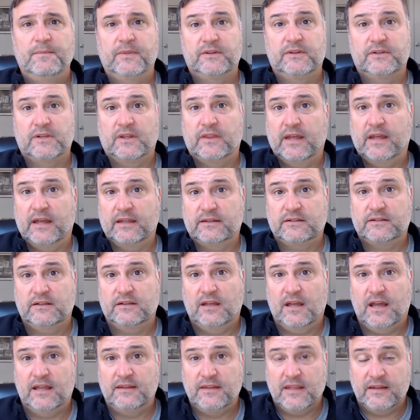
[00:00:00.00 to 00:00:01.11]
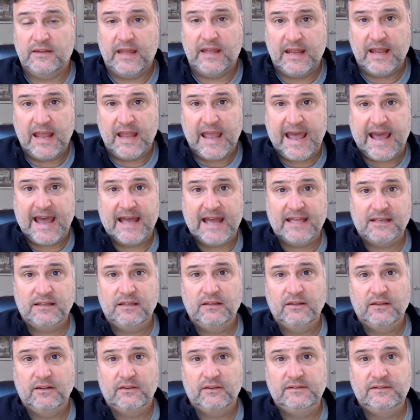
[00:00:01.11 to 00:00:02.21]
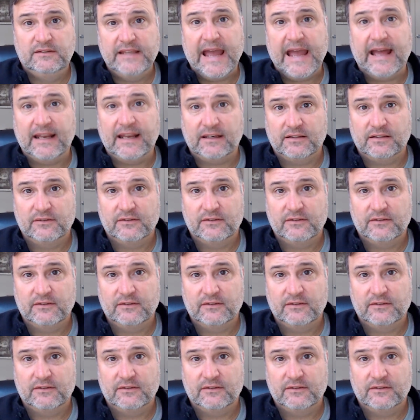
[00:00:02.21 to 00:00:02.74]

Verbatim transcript: So that's, and then they add debt.